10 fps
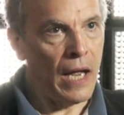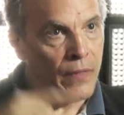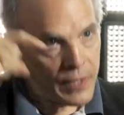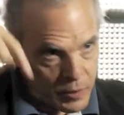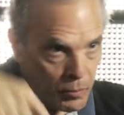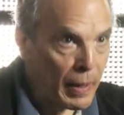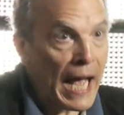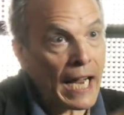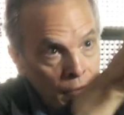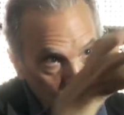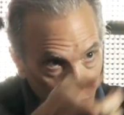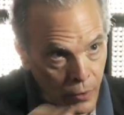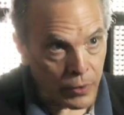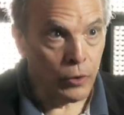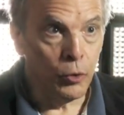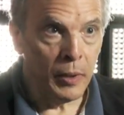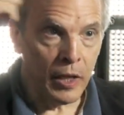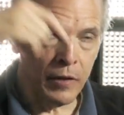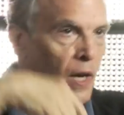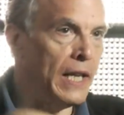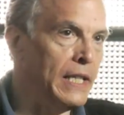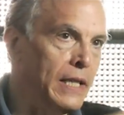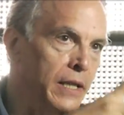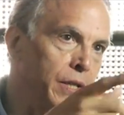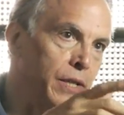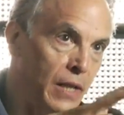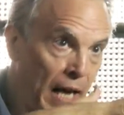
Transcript: And this back and forth looping of ideas